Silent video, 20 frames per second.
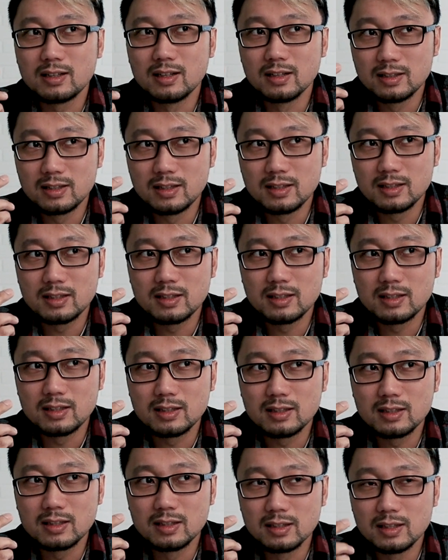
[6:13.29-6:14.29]

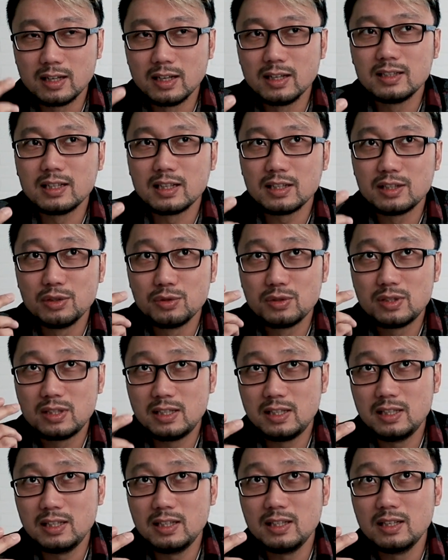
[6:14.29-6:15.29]
the thing that you
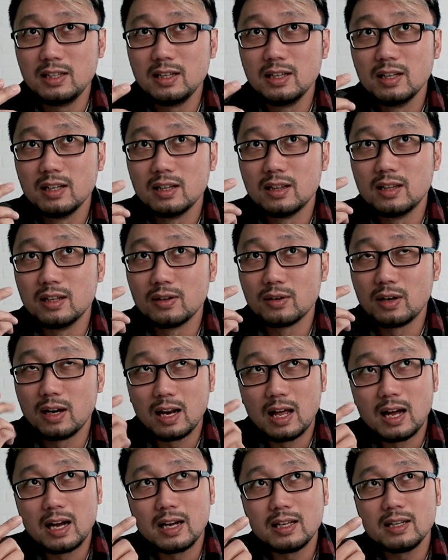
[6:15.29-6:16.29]
see the
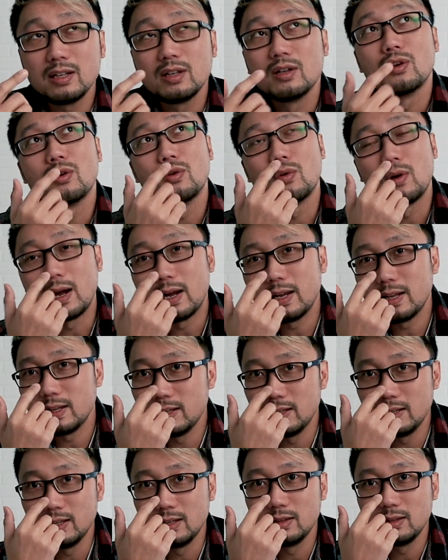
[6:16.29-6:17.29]
light right
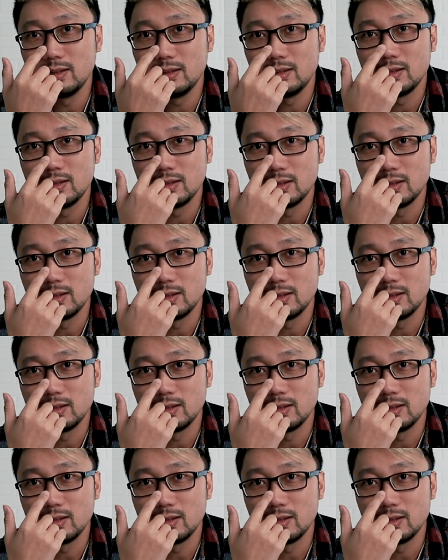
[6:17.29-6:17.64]
in